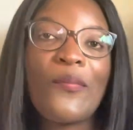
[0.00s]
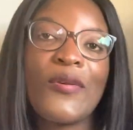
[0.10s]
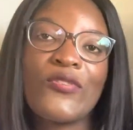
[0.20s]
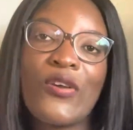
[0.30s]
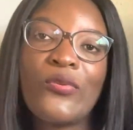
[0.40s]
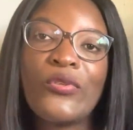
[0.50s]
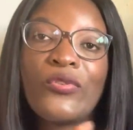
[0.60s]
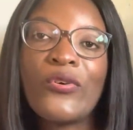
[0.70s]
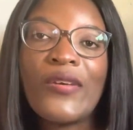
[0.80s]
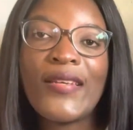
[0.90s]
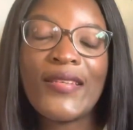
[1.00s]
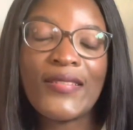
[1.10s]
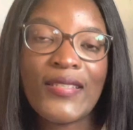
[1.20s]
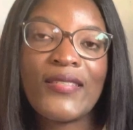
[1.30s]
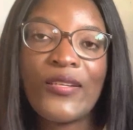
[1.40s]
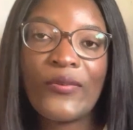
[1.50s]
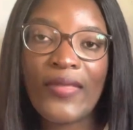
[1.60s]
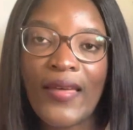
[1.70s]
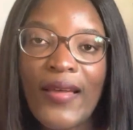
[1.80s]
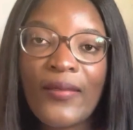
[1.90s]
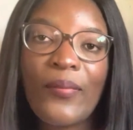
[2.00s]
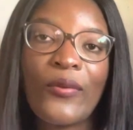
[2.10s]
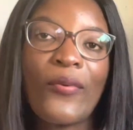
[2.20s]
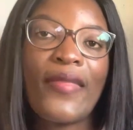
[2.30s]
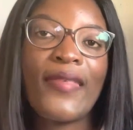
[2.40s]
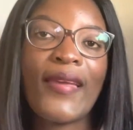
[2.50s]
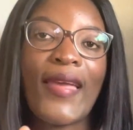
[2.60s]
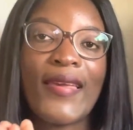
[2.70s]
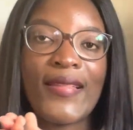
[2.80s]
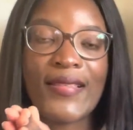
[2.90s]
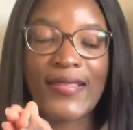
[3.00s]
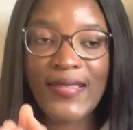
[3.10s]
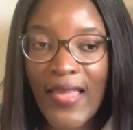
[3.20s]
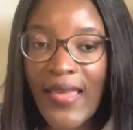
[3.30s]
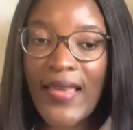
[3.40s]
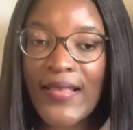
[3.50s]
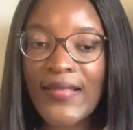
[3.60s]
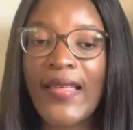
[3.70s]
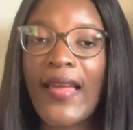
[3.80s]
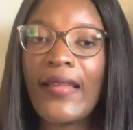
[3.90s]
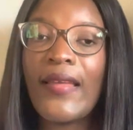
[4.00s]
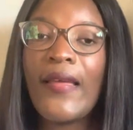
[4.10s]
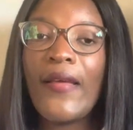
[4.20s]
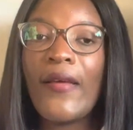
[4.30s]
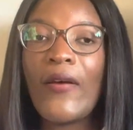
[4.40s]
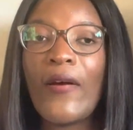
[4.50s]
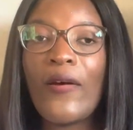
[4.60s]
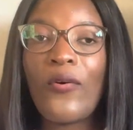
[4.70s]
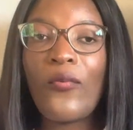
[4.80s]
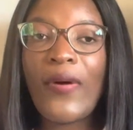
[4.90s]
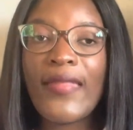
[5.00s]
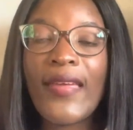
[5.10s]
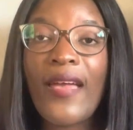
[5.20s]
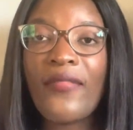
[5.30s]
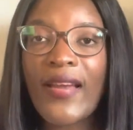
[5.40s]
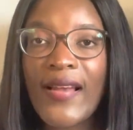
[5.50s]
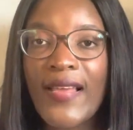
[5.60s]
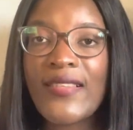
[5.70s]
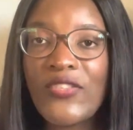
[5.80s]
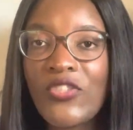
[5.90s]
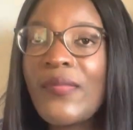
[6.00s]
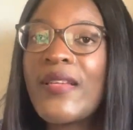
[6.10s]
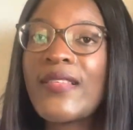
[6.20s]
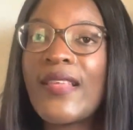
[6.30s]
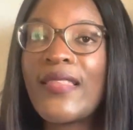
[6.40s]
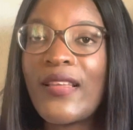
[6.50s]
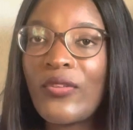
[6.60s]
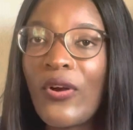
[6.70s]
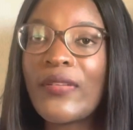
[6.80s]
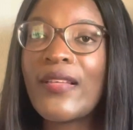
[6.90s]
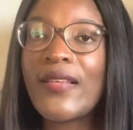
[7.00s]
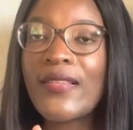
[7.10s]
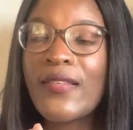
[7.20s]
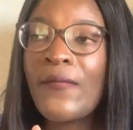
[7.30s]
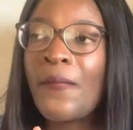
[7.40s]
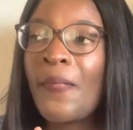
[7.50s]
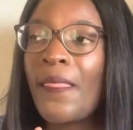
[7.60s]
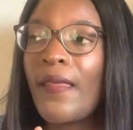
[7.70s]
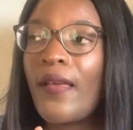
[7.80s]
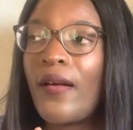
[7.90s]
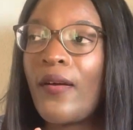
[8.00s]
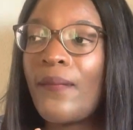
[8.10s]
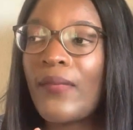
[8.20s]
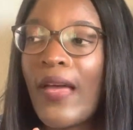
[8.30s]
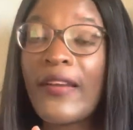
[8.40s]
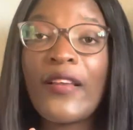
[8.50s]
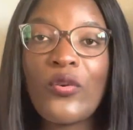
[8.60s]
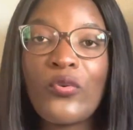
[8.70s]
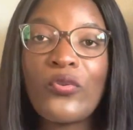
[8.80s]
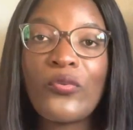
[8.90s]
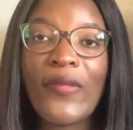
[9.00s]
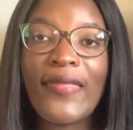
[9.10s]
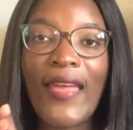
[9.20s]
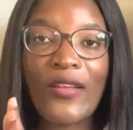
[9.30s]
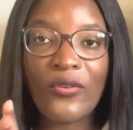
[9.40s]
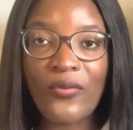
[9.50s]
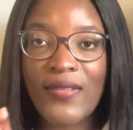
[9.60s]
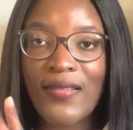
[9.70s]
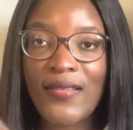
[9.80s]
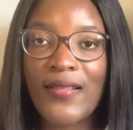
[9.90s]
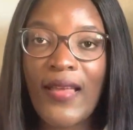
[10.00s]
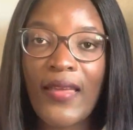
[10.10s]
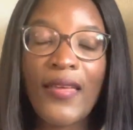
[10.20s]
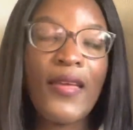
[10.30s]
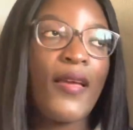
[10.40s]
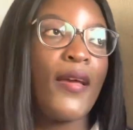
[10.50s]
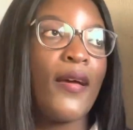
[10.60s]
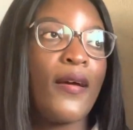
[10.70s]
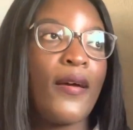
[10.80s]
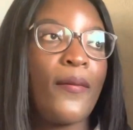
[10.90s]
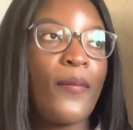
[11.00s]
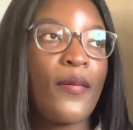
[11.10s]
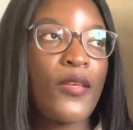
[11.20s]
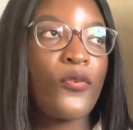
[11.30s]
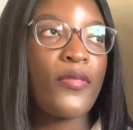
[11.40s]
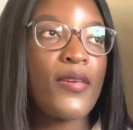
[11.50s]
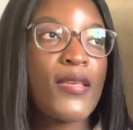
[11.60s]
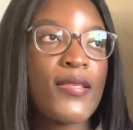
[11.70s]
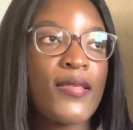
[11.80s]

so I'll not go in detail with that. But one thing I can say is that one thing I've realized in Germany is that the doctors are really good with diagnosis, like and the good thing is